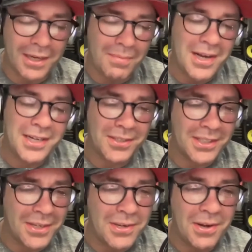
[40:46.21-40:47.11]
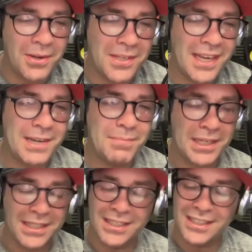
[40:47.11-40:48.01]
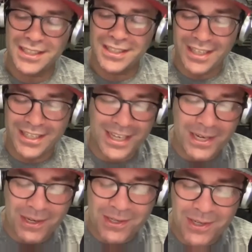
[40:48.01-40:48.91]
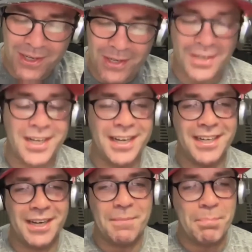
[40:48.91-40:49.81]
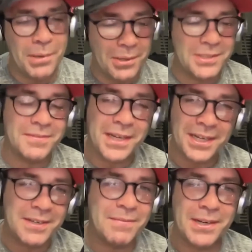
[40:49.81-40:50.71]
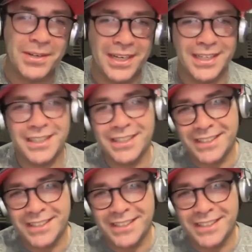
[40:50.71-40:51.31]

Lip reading: Carbohydrates are not the enemy, and they are not. Brilliant. And I'm bored of hearing about it.